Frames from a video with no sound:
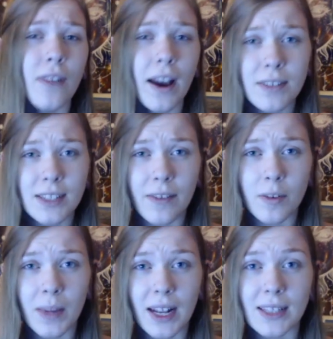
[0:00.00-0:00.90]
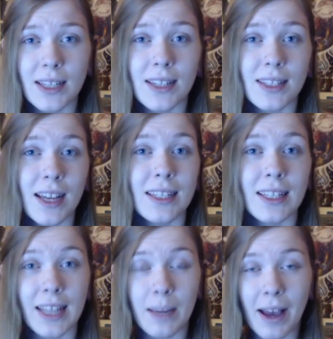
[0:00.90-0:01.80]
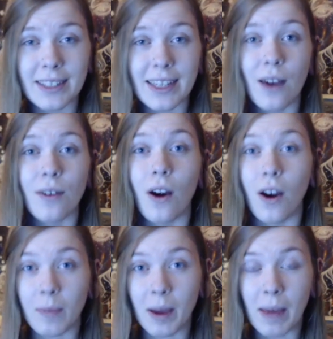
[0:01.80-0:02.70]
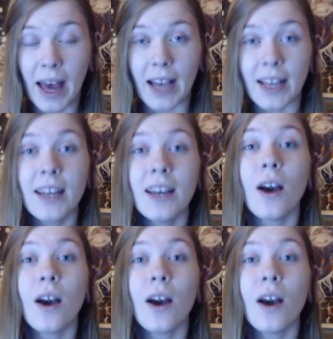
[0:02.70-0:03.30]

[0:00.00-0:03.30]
5 to 7 minutes, I decide to lay back down on my back,